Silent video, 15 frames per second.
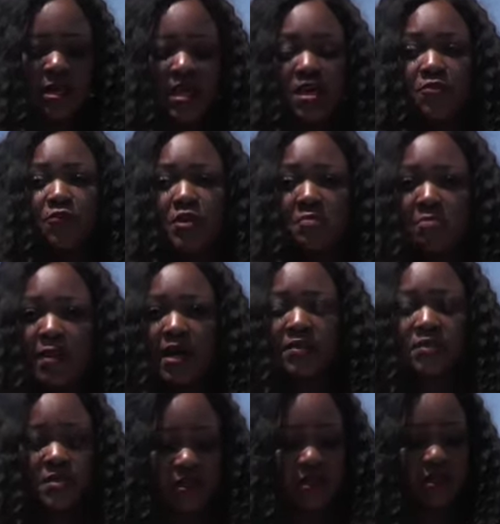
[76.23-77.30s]
every
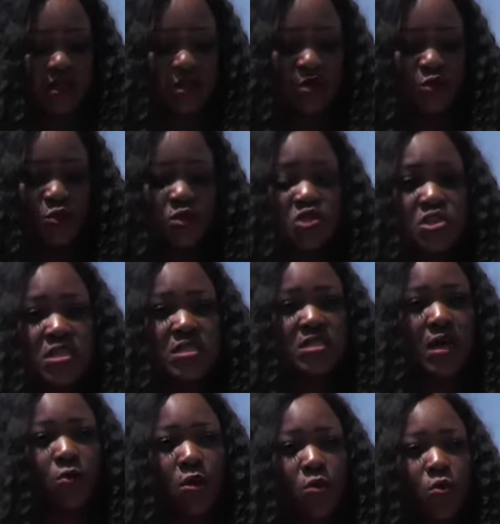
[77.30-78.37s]
month to
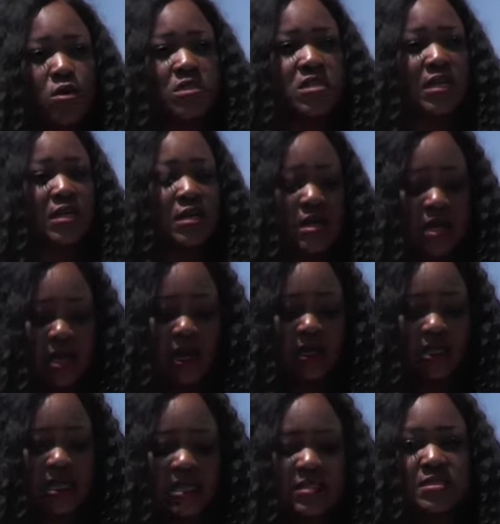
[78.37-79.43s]
treat our water
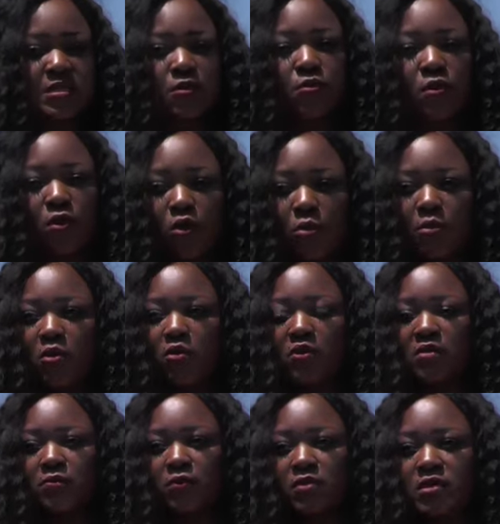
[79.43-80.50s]
against the global
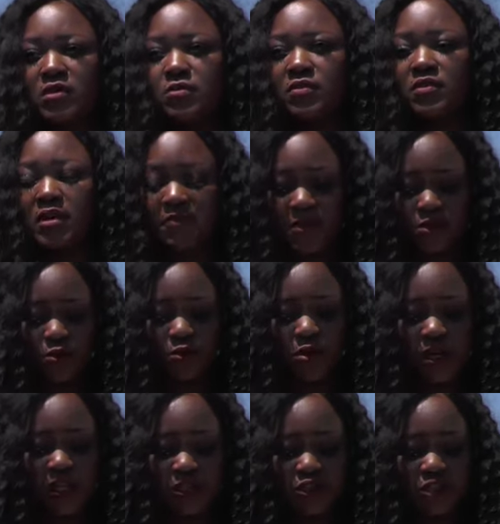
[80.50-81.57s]
revenue
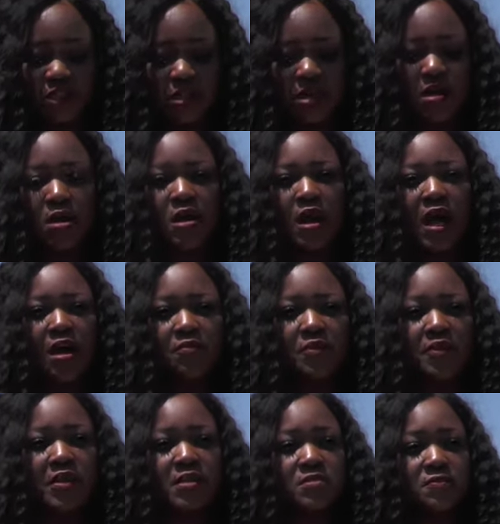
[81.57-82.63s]
collection
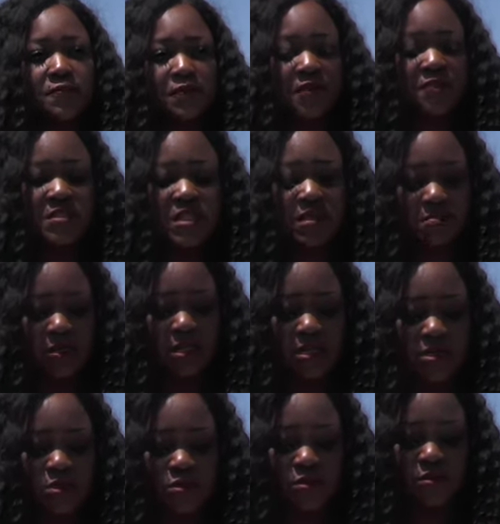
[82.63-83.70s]
averaging 15
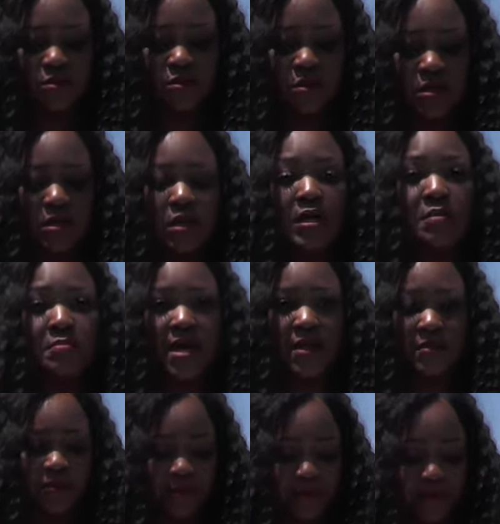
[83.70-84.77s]
million a
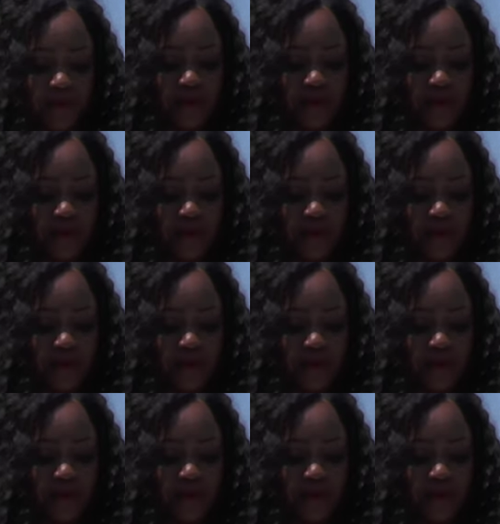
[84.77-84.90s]
month.